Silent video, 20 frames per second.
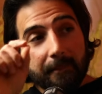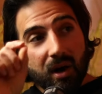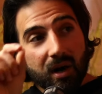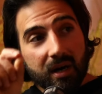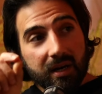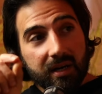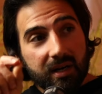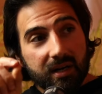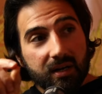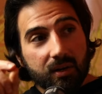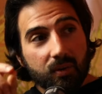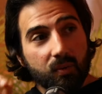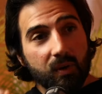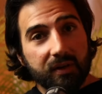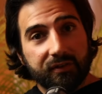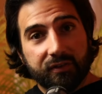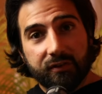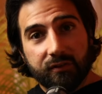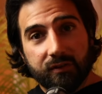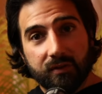mark
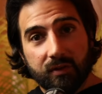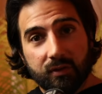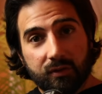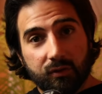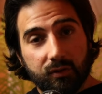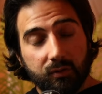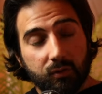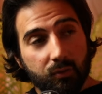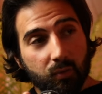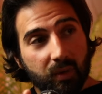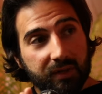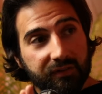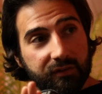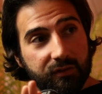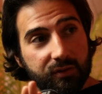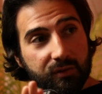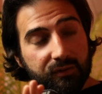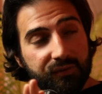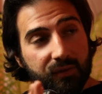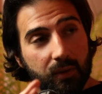was was
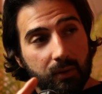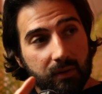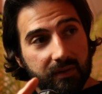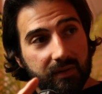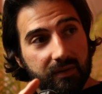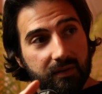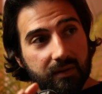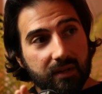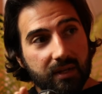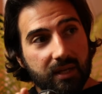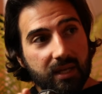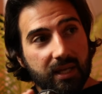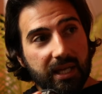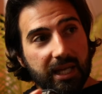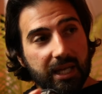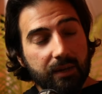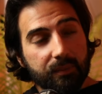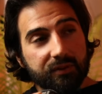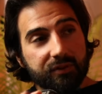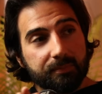twofold.
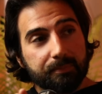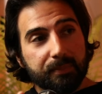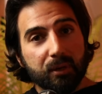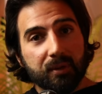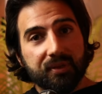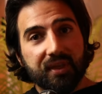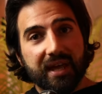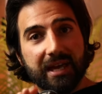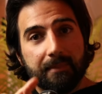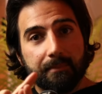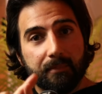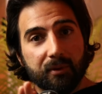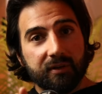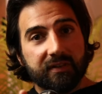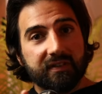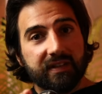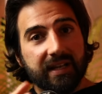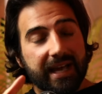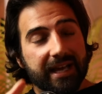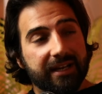It was both a
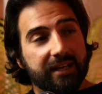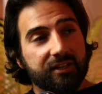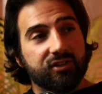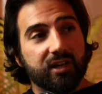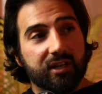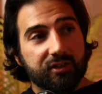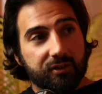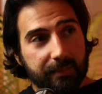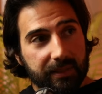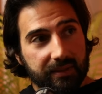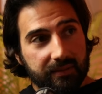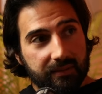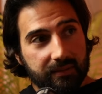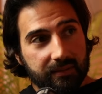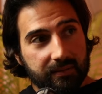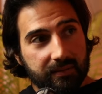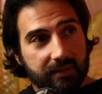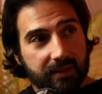mercy and a judgment.